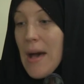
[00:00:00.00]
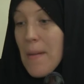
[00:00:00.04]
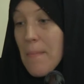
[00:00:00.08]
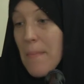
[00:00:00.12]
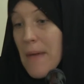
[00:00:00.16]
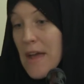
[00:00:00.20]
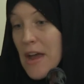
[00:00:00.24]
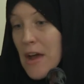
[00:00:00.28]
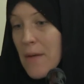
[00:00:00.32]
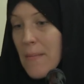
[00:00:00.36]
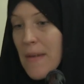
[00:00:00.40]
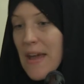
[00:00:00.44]

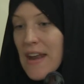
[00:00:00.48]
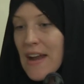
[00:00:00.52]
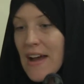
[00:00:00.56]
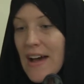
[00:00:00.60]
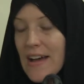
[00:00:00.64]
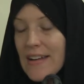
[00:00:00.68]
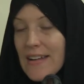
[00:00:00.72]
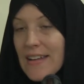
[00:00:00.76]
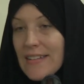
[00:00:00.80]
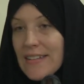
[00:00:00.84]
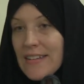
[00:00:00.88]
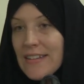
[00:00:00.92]
may or may
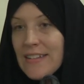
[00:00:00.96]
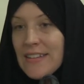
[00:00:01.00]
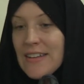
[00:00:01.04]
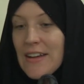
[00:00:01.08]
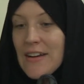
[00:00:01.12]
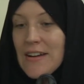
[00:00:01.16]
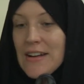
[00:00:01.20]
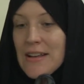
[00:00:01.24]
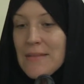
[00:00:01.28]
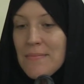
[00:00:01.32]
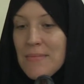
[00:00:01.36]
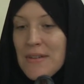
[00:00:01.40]
not
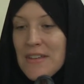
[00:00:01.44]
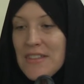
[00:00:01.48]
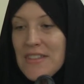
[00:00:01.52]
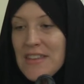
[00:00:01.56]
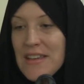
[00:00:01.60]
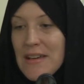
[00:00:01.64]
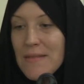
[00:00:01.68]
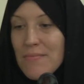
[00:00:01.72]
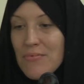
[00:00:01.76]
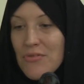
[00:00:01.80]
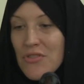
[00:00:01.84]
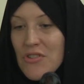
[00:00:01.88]
necessarily be
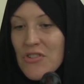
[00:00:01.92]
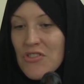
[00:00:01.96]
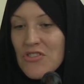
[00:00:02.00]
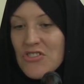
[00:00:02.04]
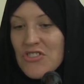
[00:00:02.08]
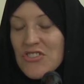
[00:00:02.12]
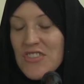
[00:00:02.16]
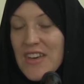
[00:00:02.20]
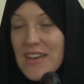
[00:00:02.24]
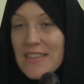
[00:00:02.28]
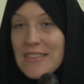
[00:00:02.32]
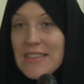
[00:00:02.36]
the
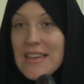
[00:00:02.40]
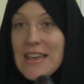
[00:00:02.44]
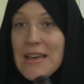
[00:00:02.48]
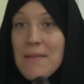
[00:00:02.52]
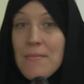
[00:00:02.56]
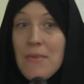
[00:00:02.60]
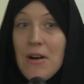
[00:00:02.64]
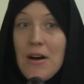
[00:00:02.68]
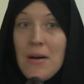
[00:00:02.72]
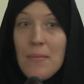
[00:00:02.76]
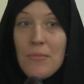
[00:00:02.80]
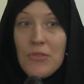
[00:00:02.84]
approach that the
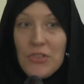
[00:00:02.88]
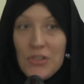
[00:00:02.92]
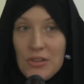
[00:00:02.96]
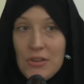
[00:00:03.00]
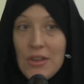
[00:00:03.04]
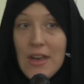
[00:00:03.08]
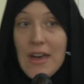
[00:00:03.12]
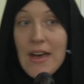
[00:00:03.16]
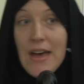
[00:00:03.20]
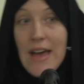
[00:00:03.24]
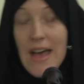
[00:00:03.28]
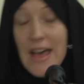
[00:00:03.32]
Imams
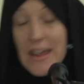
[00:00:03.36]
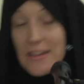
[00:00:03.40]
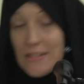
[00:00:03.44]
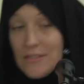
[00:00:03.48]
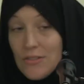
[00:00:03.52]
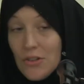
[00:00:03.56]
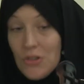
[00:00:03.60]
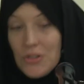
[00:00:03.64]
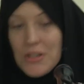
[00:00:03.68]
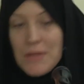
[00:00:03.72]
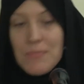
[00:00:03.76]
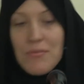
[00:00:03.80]

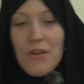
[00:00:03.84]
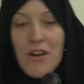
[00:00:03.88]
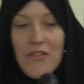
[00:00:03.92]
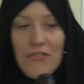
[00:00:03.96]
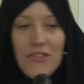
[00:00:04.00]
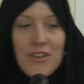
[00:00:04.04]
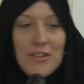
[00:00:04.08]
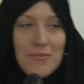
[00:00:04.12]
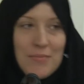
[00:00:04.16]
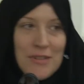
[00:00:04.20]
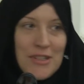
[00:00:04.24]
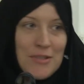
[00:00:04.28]
and Holy
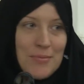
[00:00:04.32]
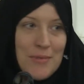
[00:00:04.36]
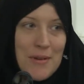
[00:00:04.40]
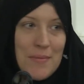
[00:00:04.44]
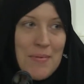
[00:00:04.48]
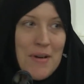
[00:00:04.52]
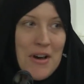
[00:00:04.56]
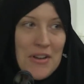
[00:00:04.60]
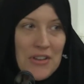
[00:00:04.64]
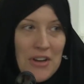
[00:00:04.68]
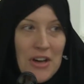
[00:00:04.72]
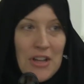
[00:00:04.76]
Prophet, peace be
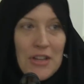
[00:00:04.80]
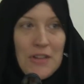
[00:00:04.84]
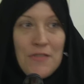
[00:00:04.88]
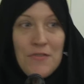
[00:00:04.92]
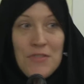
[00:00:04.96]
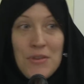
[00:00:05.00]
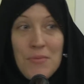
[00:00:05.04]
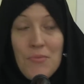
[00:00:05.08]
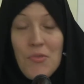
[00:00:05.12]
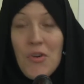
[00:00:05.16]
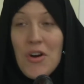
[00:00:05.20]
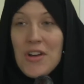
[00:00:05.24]
upon all
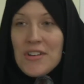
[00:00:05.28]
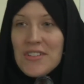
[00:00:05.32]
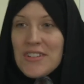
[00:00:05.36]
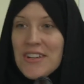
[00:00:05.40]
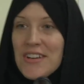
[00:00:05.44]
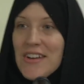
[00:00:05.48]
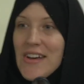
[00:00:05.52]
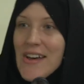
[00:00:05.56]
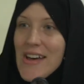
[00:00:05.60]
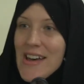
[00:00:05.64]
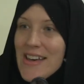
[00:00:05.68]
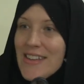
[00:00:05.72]
of them,
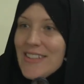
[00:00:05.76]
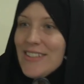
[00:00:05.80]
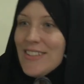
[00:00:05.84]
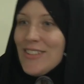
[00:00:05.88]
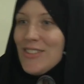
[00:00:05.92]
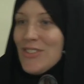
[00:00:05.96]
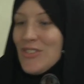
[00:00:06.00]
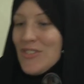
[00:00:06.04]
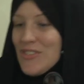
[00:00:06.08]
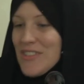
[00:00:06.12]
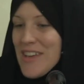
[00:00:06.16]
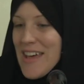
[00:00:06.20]
wanted
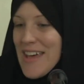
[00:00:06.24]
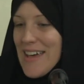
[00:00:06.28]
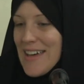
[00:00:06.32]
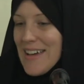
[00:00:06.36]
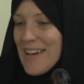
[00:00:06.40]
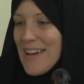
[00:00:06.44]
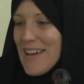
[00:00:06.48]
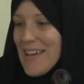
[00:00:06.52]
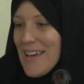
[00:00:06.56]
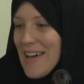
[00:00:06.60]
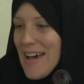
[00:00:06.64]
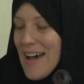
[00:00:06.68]
us to
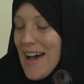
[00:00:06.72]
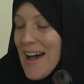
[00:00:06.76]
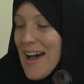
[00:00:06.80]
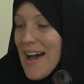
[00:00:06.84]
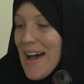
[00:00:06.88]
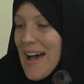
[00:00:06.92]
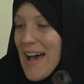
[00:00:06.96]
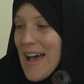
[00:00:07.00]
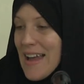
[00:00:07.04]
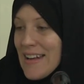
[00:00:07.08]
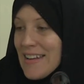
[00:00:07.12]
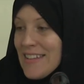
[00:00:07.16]
take.
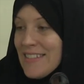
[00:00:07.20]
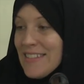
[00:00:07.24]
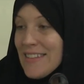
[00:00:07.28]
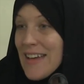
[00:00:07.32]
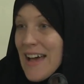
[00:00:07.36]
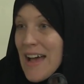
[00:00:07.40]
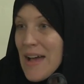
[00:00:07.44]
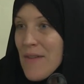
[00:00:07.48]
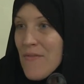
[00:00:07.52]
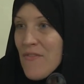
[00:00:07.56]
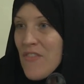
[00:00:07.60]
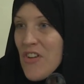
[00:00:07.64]
At
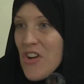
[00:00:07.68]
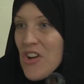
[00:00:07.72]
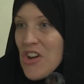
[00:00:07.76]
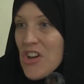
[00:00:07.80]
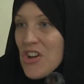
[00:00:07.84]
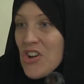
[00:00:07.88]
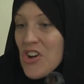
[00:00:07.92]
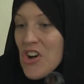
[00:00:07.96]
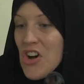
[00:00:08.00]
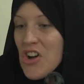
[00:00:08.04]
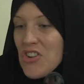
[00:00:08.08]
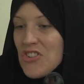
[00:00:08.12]
least I am
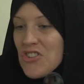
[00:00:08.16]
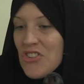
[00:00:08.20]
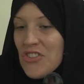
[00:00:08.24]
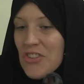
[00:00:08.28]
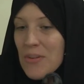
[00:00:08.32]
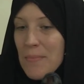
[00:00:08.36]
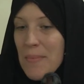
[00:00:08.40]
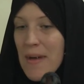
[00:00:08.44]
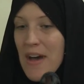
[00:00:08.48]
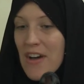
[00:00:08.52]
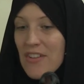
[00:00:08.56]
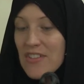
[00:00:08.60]
very
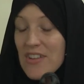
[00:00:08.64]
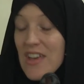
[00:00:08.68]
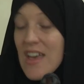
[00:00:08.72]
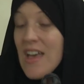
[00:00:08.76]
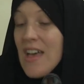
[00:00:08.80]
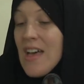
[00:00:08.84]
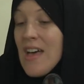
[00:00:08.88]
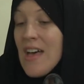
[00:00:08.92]
cautious about